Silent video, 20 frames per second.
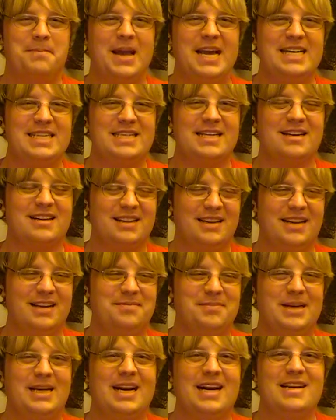basically
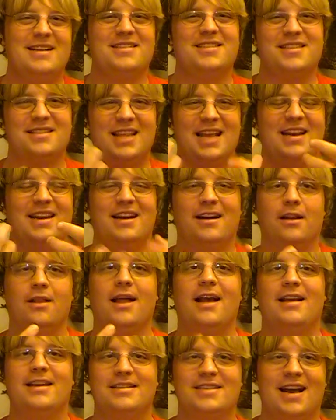because they didn't
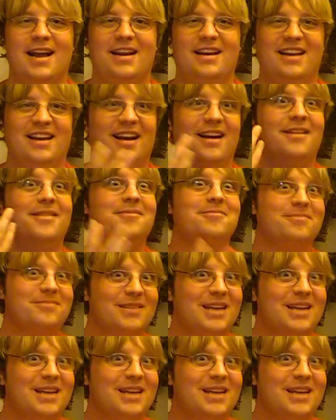like his idea.